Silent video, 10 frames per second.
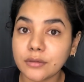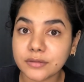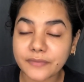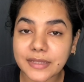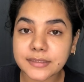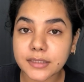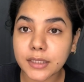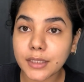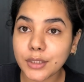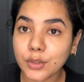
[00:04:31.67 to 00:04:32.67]

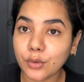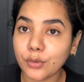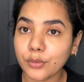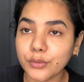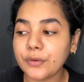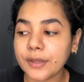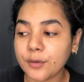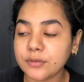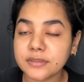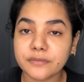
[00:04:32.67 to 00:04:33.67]
Vaseline, or you can
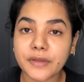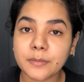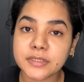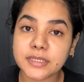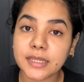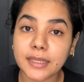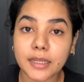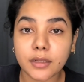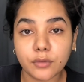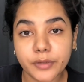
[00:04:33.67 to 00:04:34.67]
go to the pharmacy and
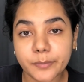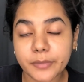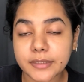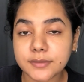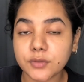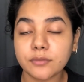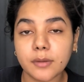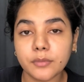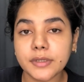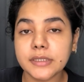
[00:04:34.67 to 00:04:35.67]
get an ointment to
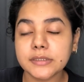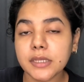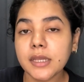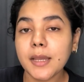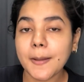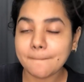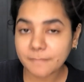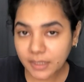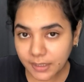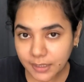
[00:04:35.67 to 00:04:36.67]
rub on it.
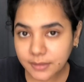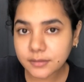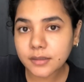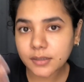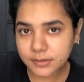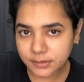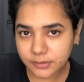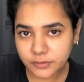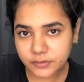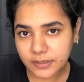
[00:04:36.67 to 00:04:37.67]
But again,
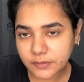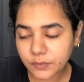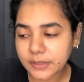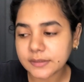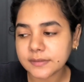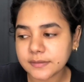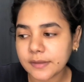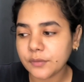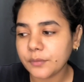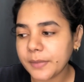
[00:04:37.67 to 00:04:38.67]
consult your tattoo artist.
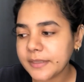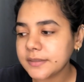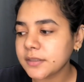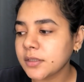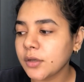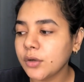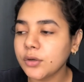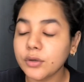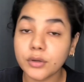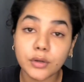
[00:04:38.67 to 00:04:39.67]
They know best
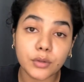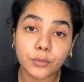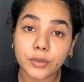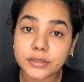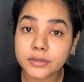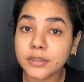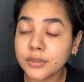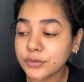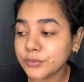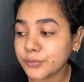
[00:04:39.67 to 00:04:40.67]
on what
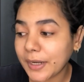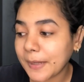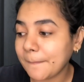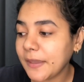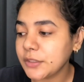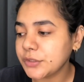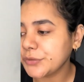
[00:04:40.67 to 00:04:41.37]
to recommend you.